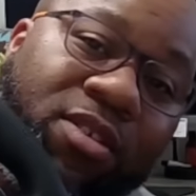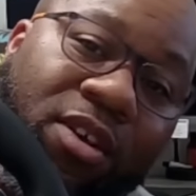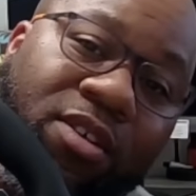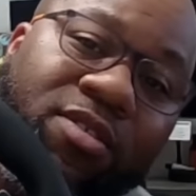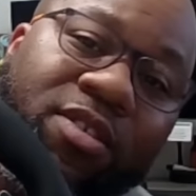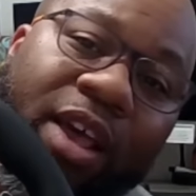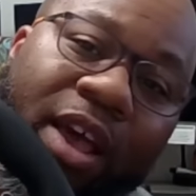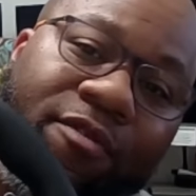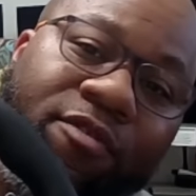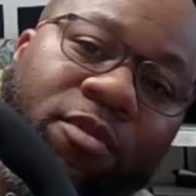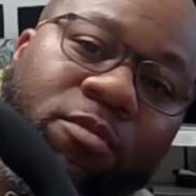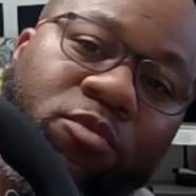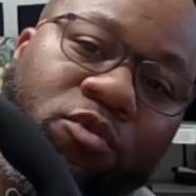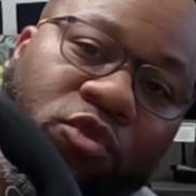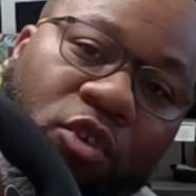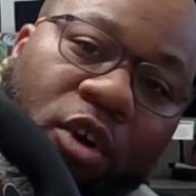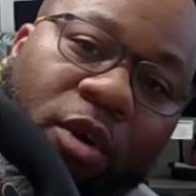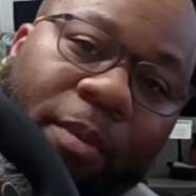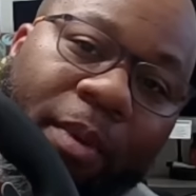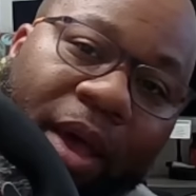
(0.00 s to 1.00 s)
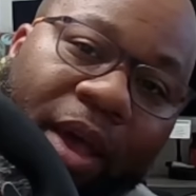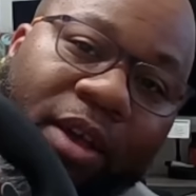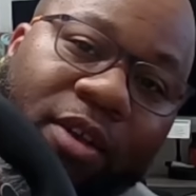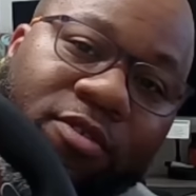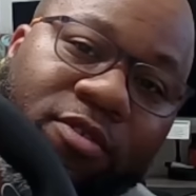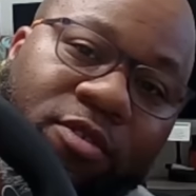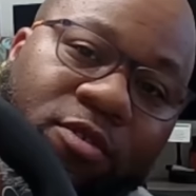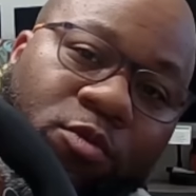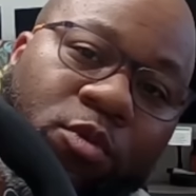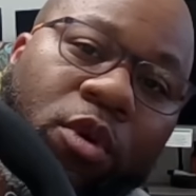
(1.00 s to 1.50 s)
does have some
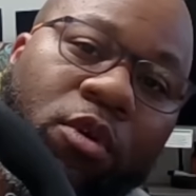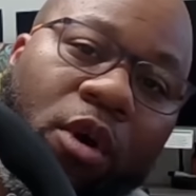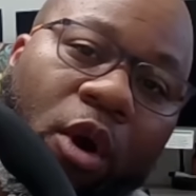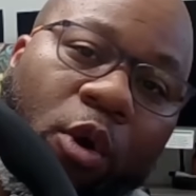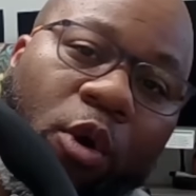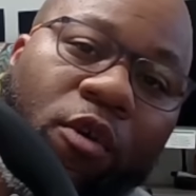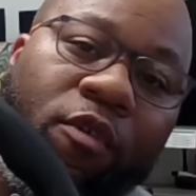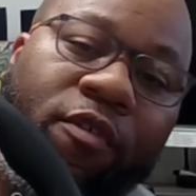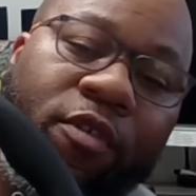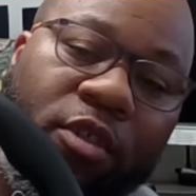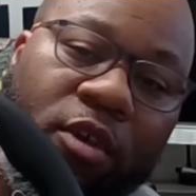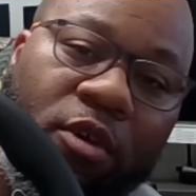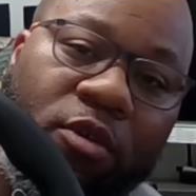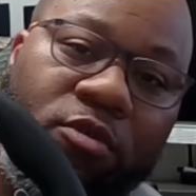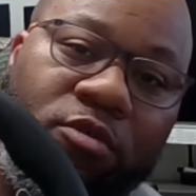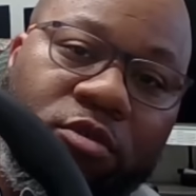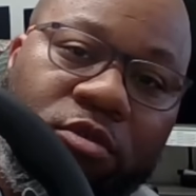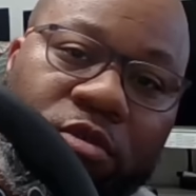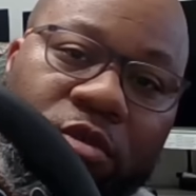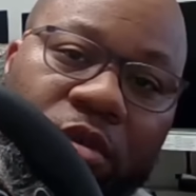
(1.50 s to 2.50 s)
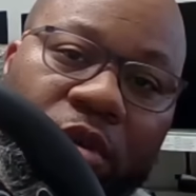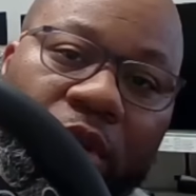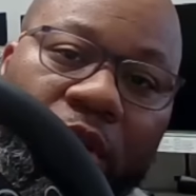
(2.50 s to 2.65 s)
drawbacks, and we'll go over those,